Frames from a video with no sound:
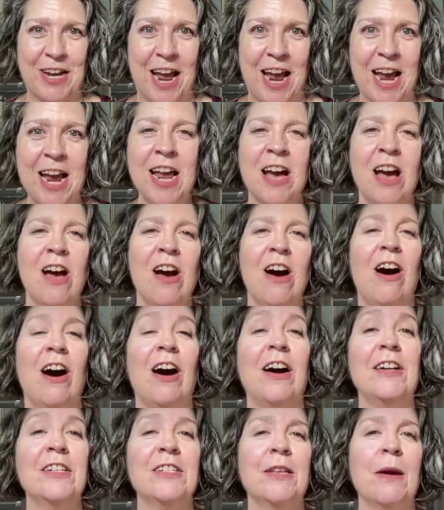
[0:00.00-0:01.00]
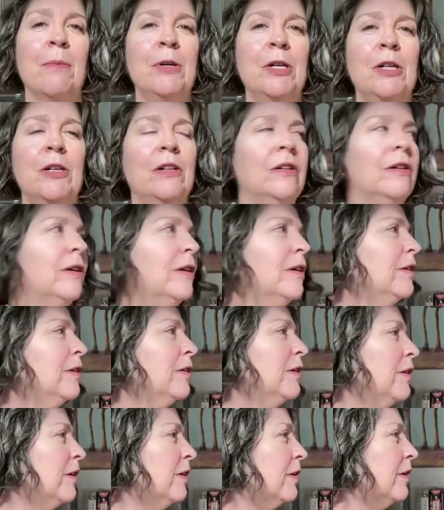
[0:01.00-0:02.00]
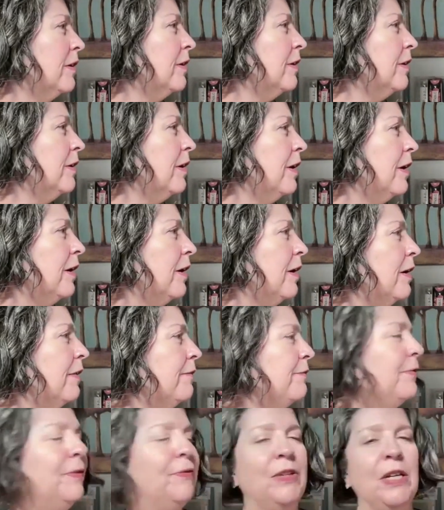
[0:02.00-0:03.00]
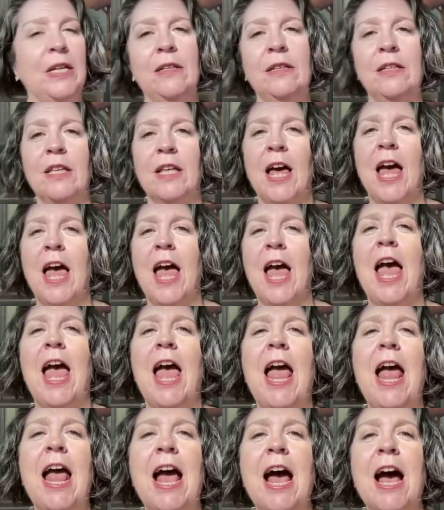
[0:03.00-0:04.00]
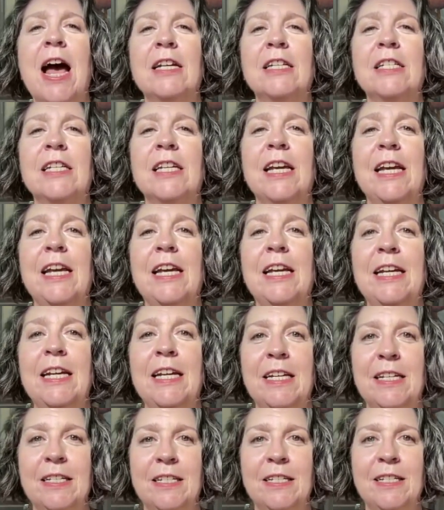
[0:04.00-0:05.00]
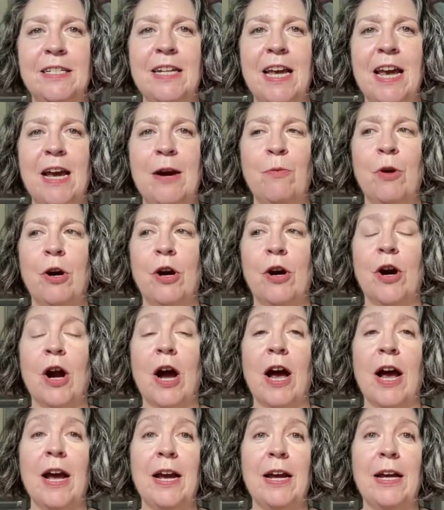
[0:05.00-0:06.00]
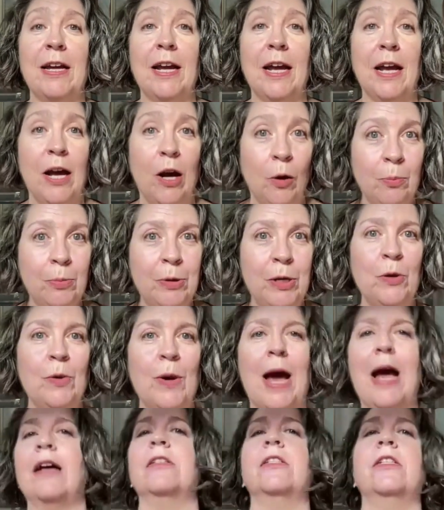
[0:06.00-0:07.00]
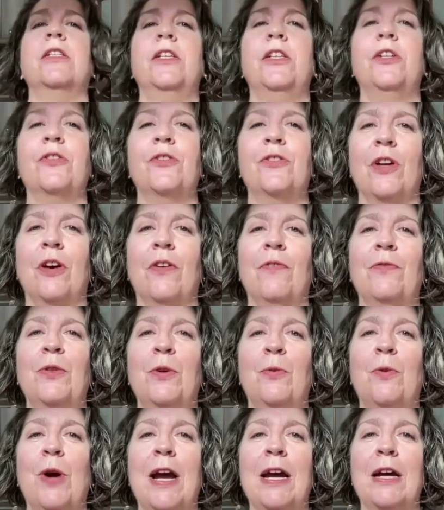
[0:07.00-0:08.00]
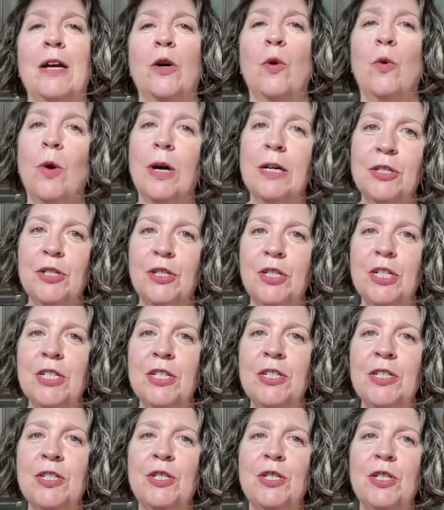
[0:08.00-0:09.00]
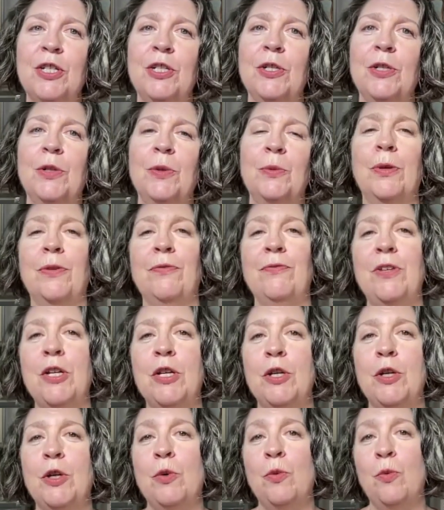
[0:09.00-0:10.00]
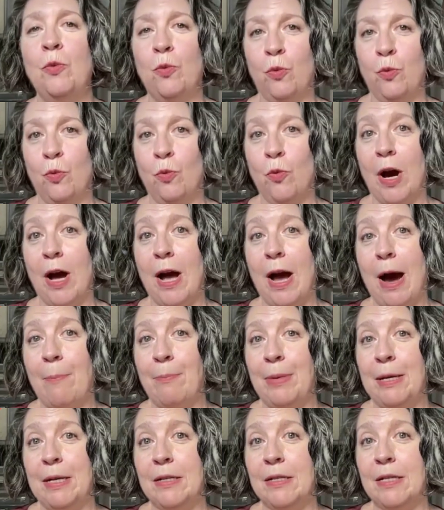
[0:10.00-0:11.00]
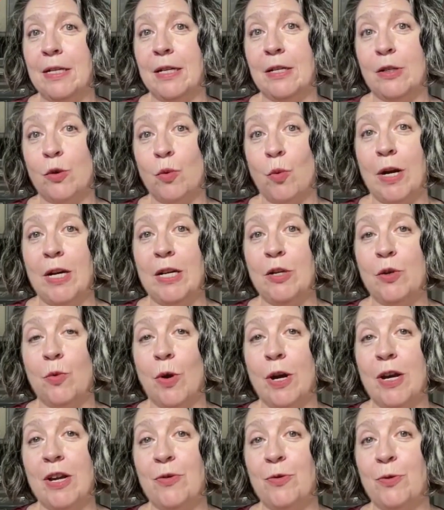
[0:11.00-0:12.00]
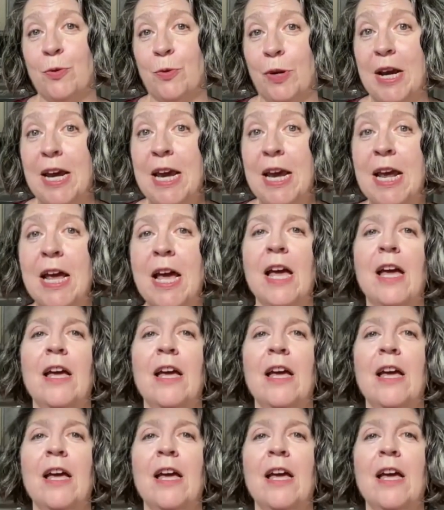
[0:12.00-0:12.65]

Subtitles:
day on December 15th, and it is a day where I help you ask yourself the right questions to review what happened in 2023,